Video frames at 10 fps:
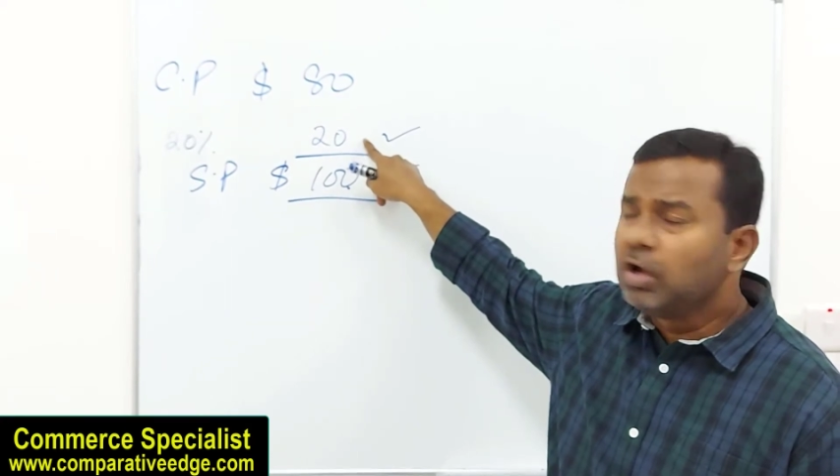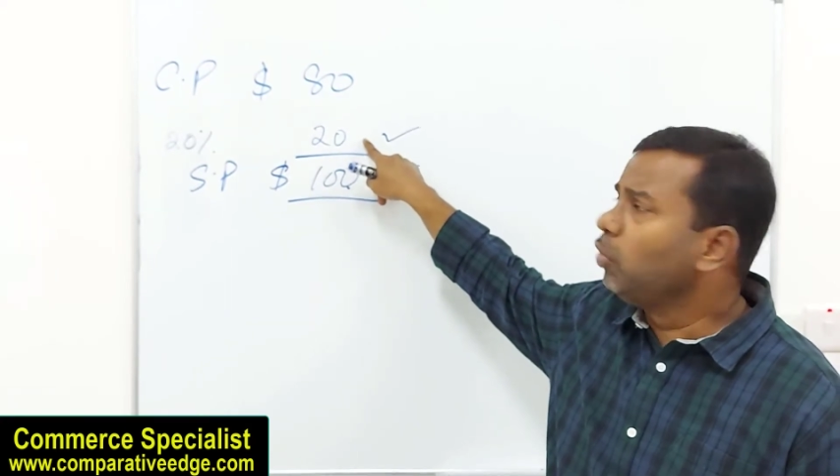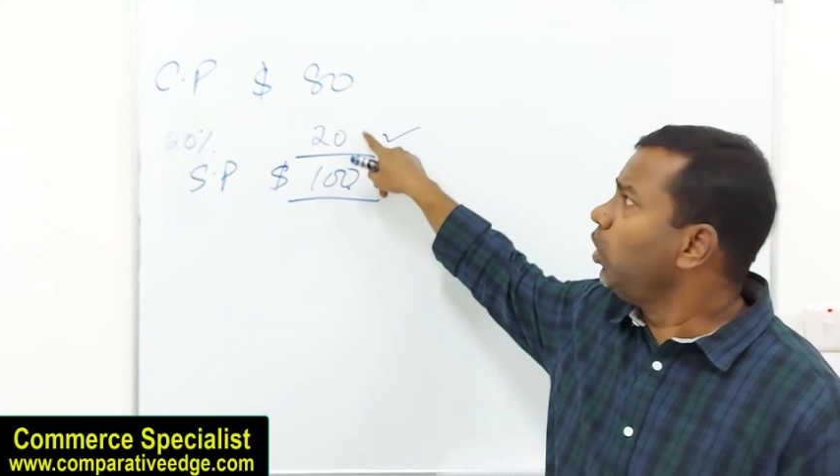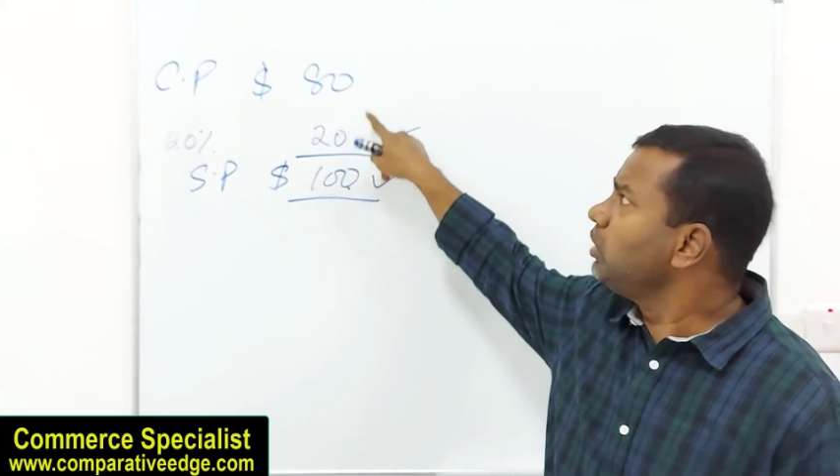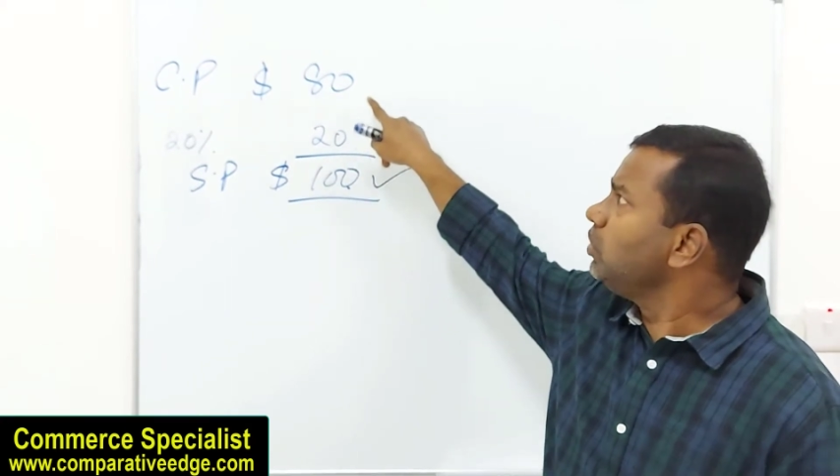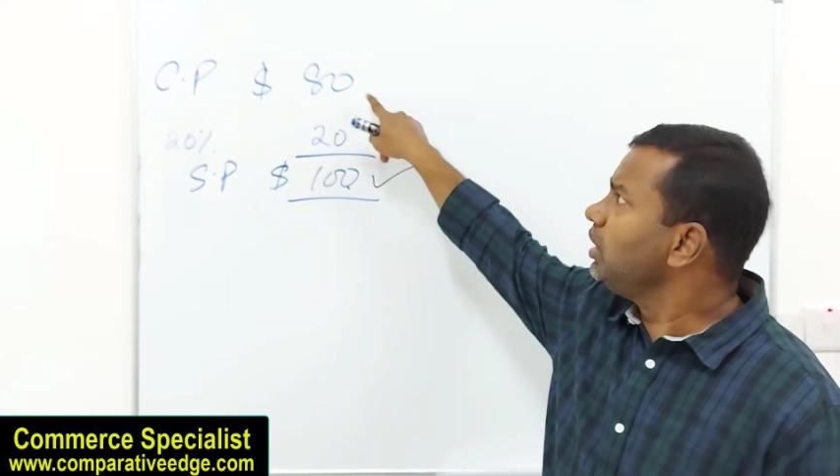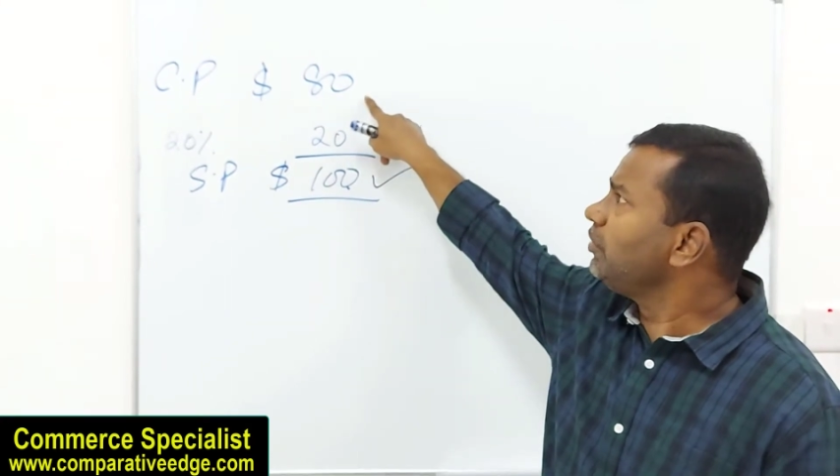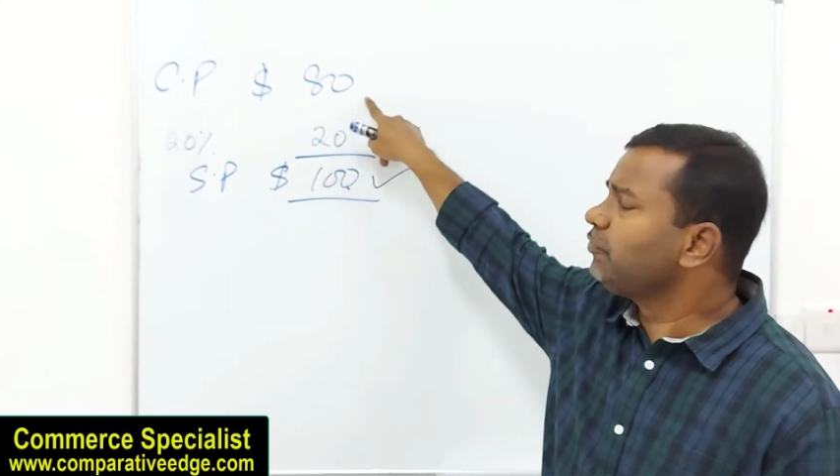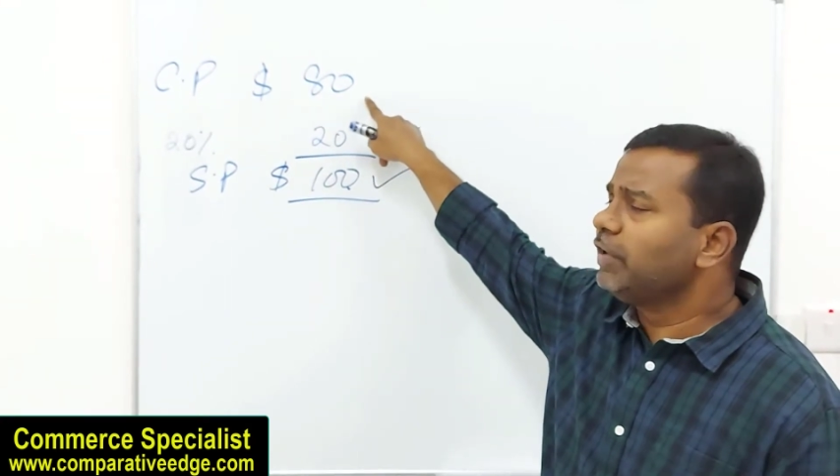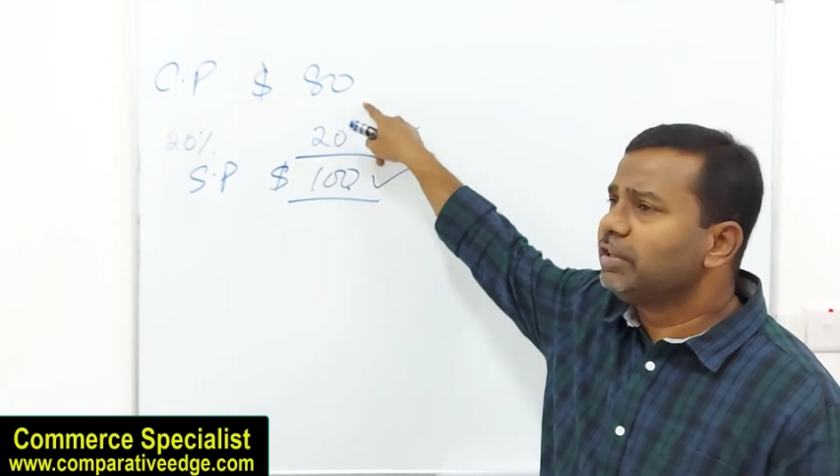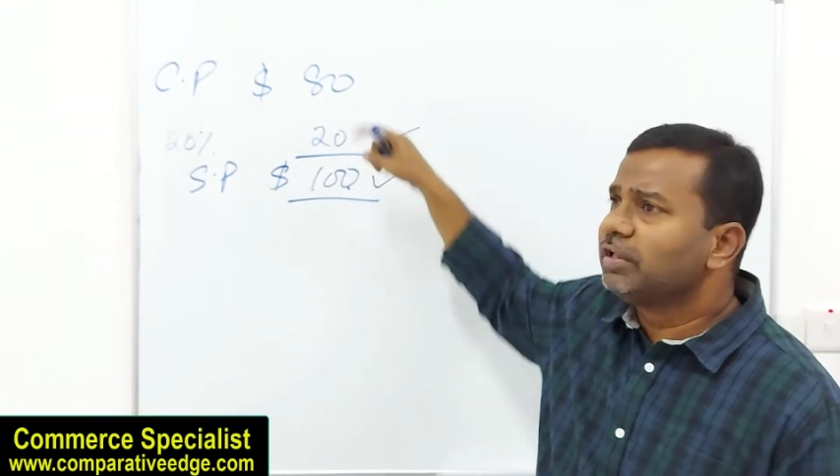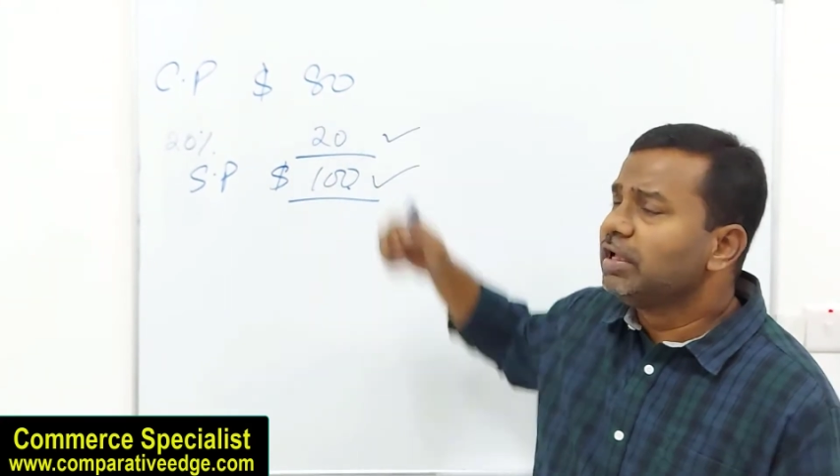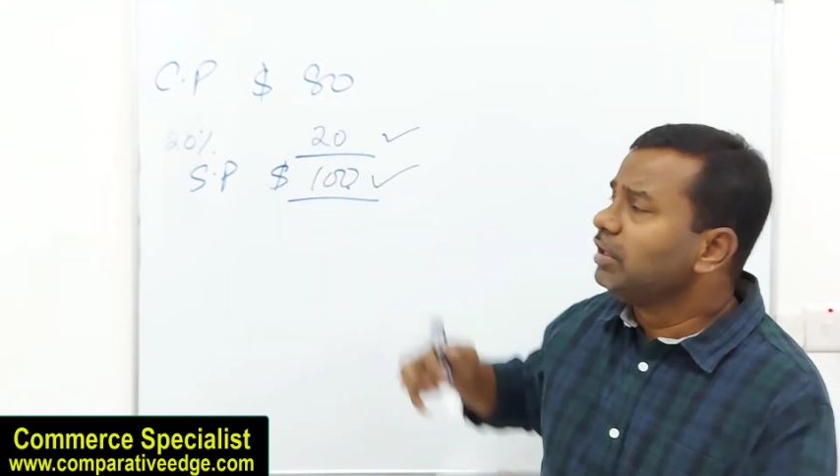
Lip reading: what you're left with?